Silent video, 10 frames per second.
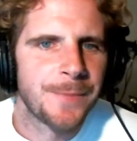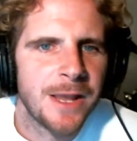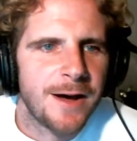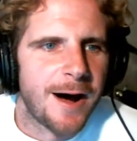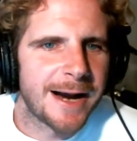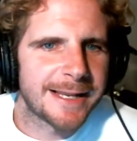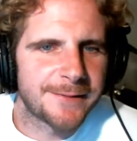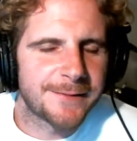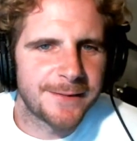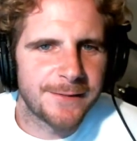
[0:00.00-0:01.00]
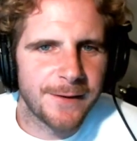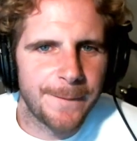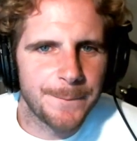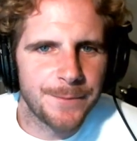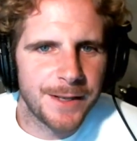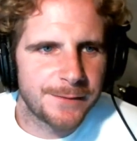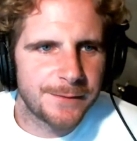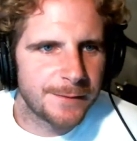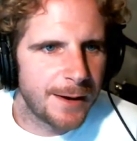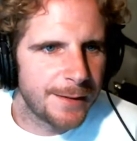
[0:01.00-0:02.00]
All right, guys, let's um,
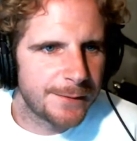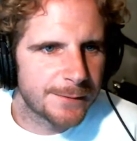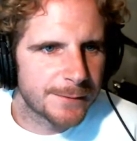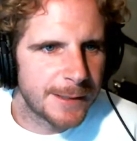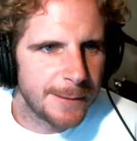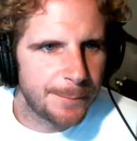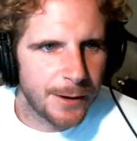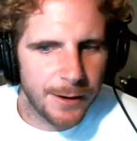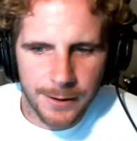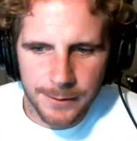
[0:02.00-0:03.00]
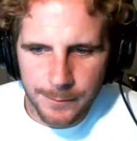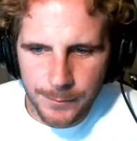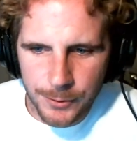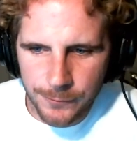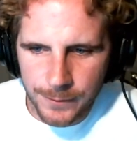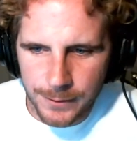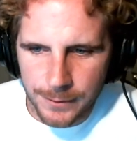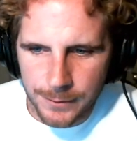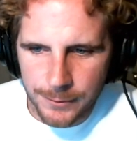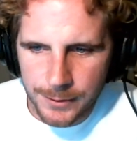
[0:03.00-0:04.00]
let's uh, let's keep on
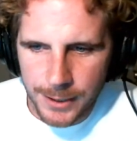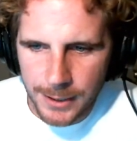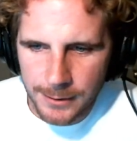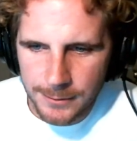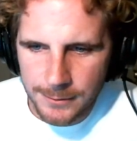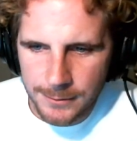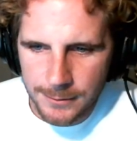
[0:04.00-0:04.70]
moving, okay?